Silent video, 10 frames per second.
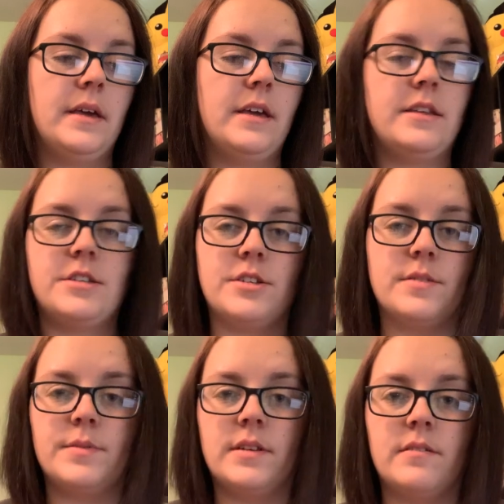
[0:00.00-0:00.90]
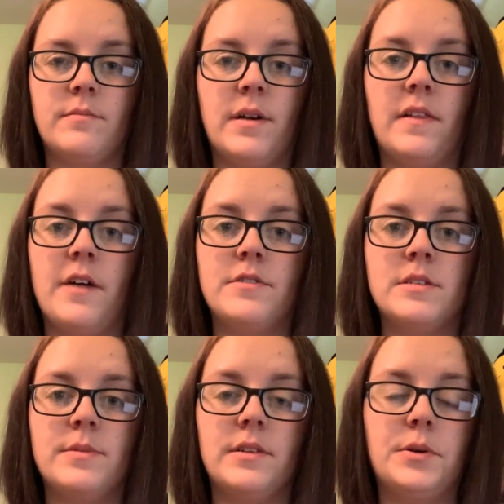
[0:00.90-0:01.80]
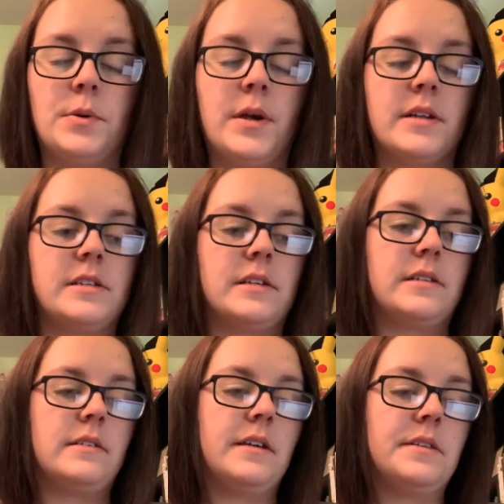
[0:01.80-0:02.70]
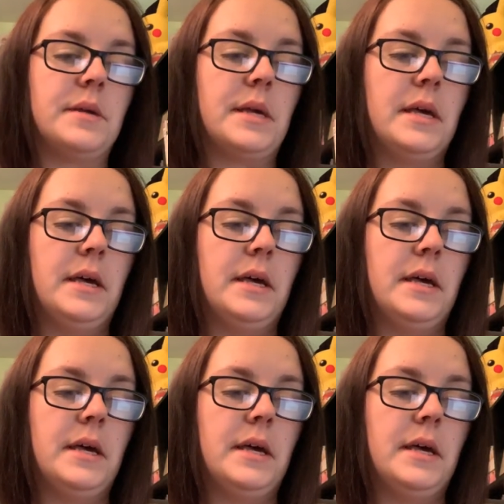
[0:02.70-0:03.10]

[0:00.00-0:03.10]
it's just been, my life has been a little hectic lately.